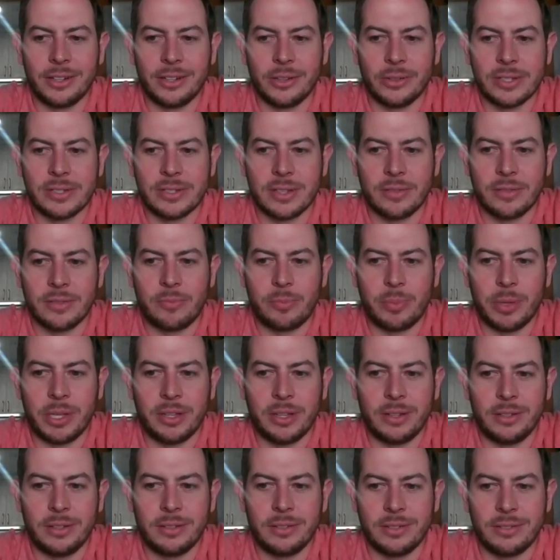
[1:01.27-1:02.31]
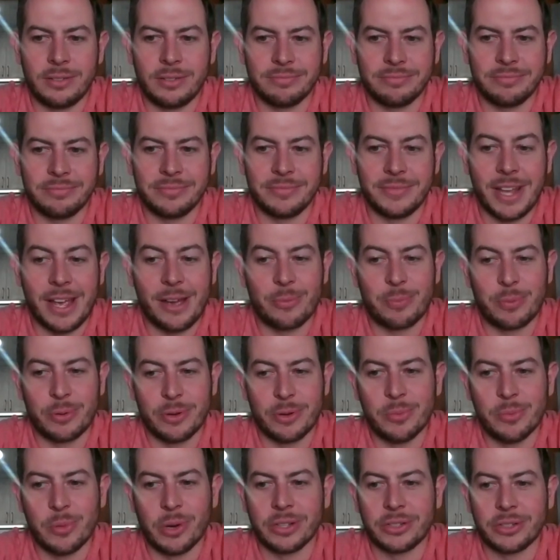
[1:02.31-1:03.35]
you know, as I've been now
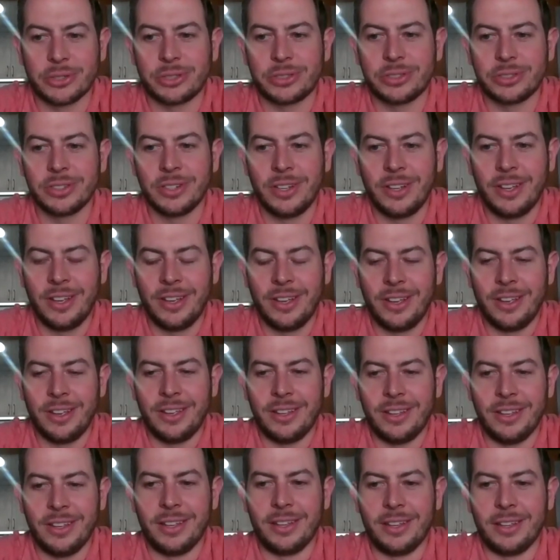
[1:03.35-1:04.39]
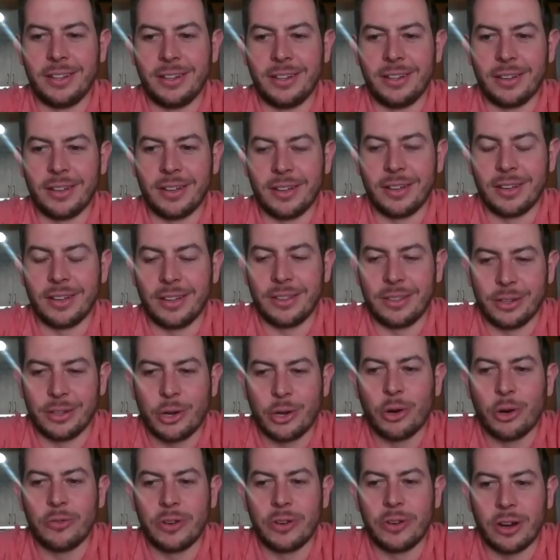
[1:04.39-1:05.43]
pretty much in uh, the
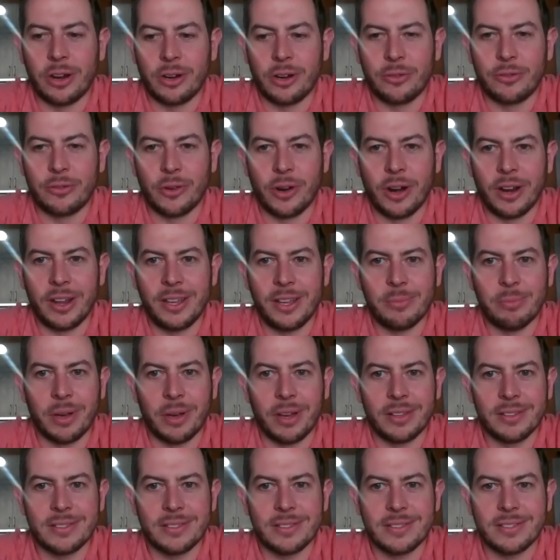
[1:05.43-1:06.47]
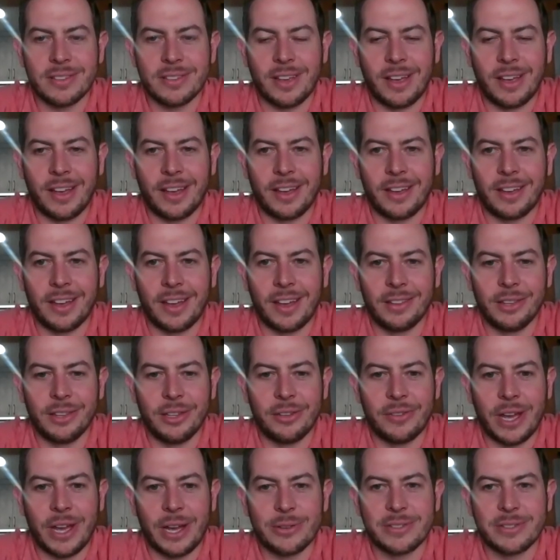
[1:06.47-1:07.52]
COVID era for eight months, I, I
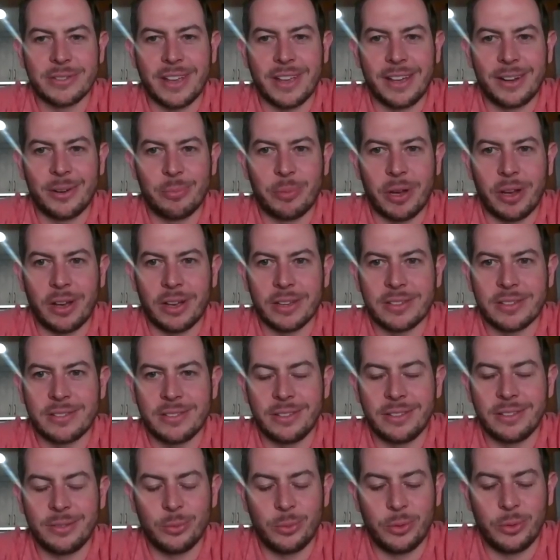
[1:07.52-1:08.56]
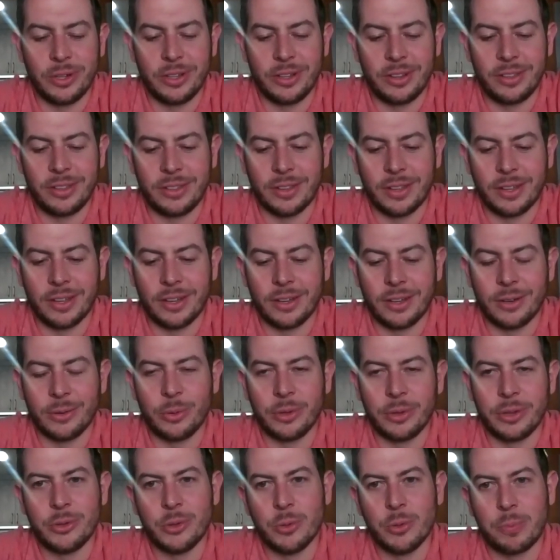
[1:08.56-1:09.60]
live outside of Boston with uh,
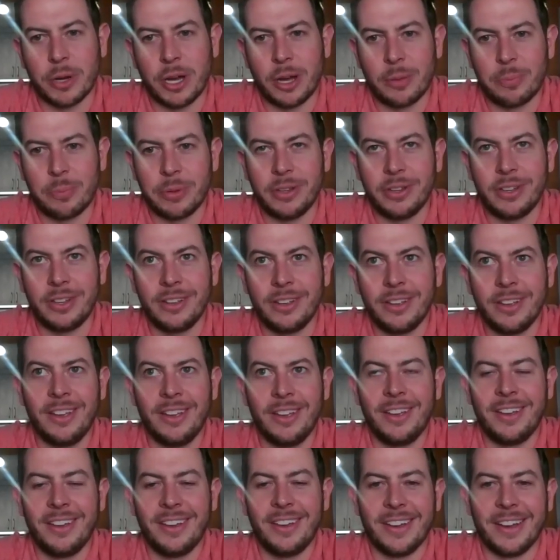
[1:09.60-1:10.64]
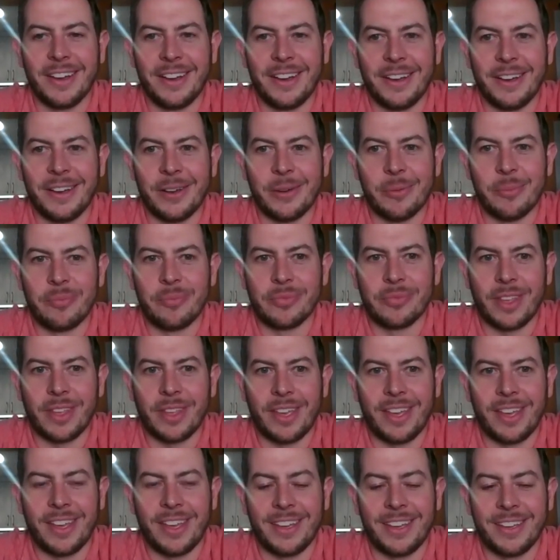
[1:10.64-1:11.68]
with a new puppy, um,
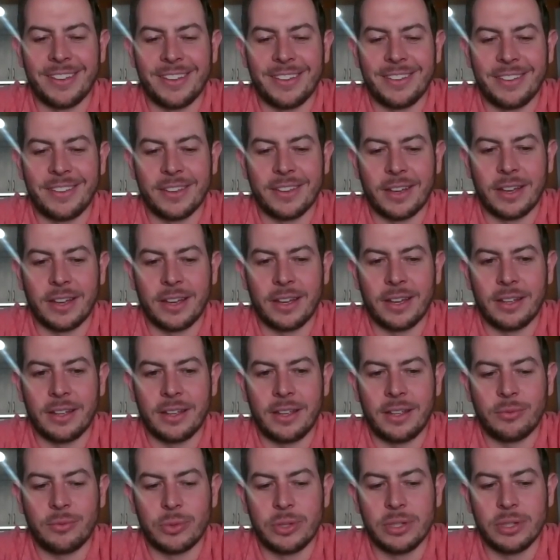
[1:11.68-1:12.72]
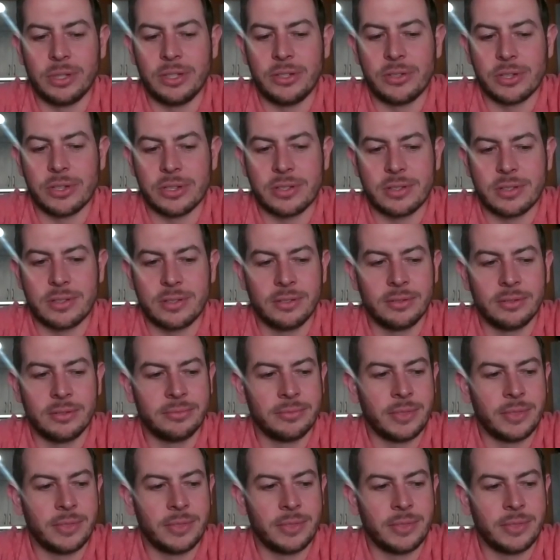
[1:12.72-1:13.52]
and uh, and really just,